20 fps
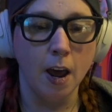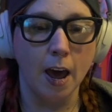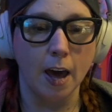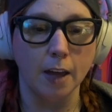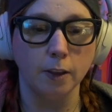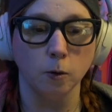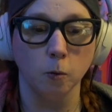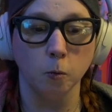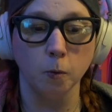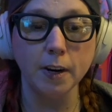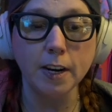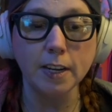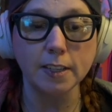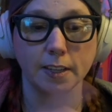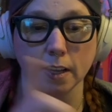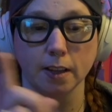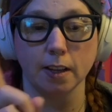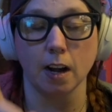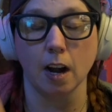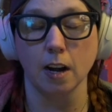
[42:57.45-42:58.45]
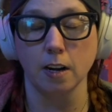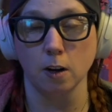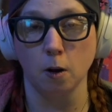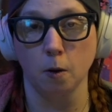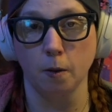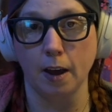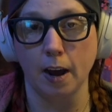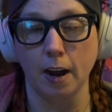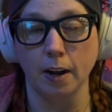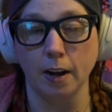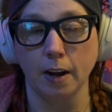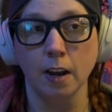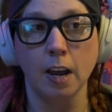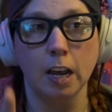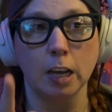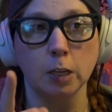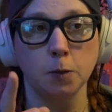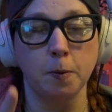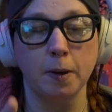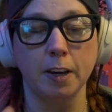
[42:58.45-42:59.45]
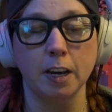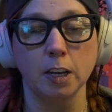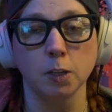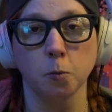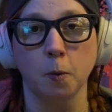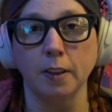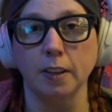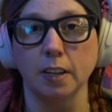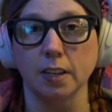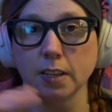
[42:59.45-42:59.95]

And the reason that I know that is because when the